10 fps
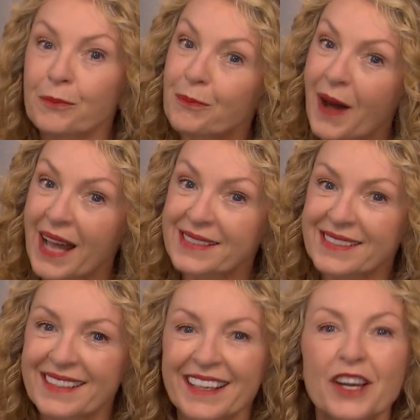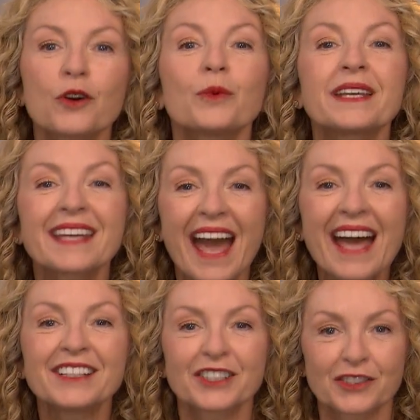but we
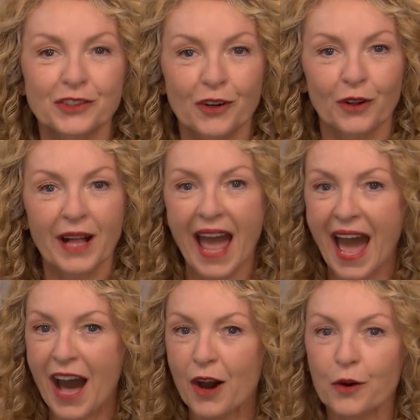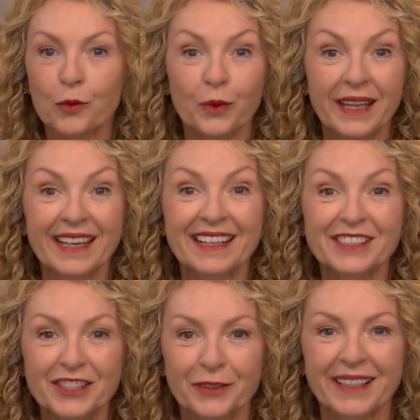can control how we
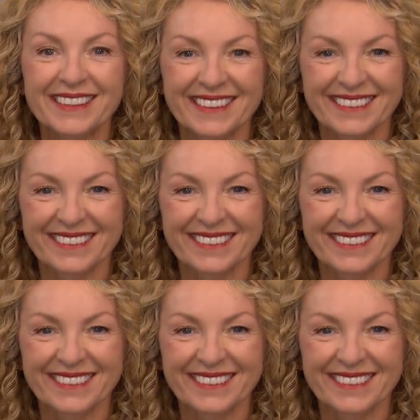do it.